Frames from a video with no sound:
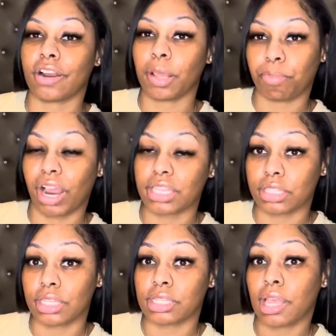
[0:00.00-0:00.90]
are their
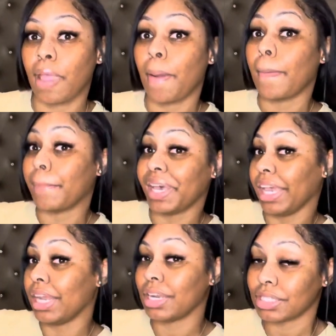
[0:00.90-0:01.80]
prices.
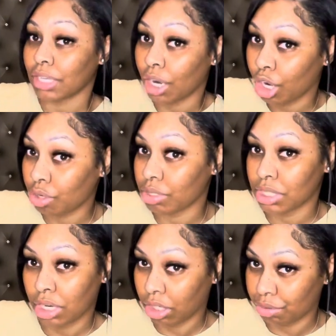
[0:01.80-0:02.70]
But it doesn't hurt
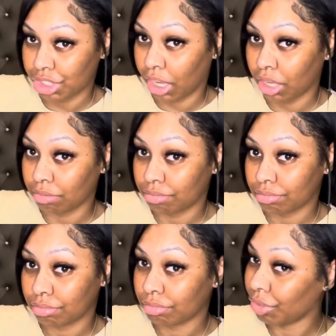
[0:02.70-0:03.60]
to negotiate,
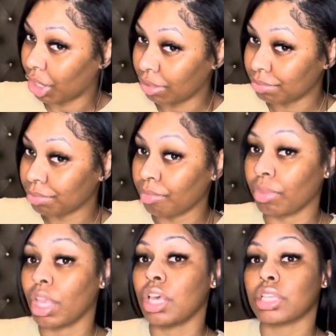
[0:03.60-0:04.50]
you know?
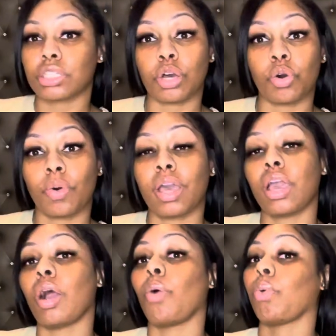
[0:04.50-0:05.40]
So
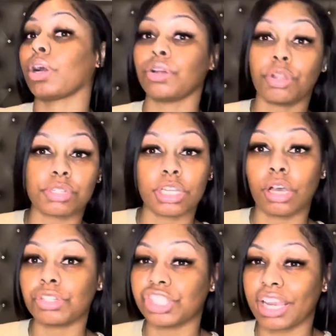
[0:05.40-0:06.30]
work on those
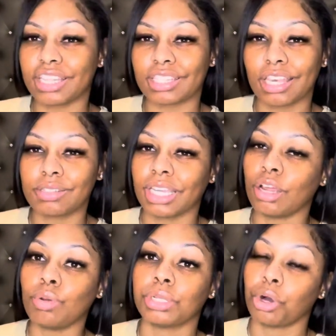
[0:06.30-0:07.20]
negotiating skills and
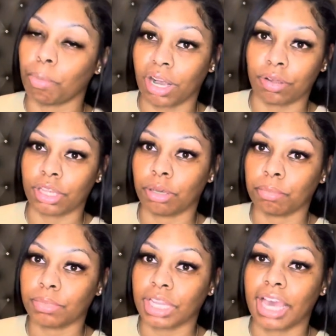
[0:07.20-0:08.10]
don't lowball
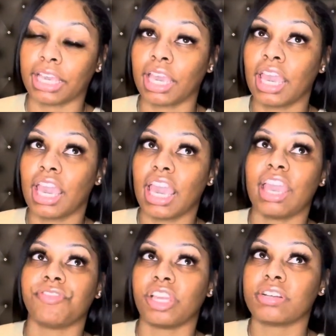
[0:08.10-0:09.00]
them. Like
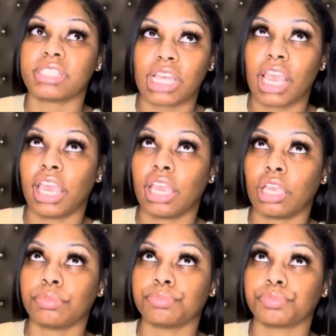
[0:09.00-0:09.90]
if they're
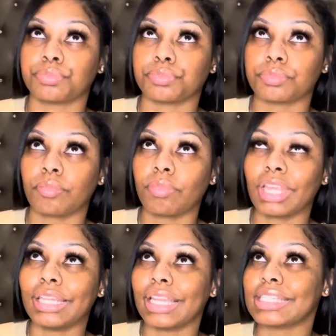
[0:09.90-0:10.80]
saying,
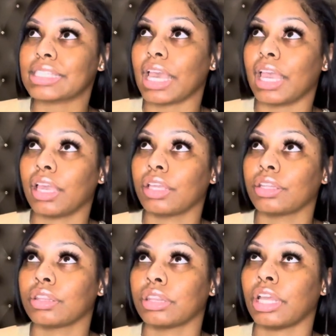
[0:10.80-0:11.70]
let's say
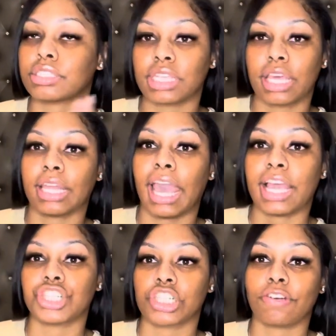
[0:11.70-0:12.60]
they're saying
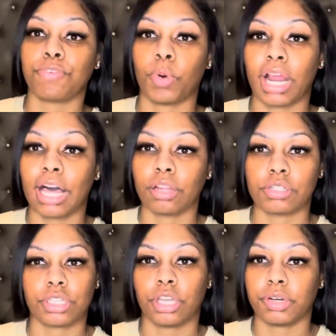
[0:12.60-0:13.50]
lashes are
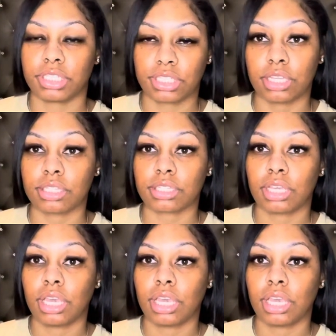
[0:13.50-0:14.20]
$4.30.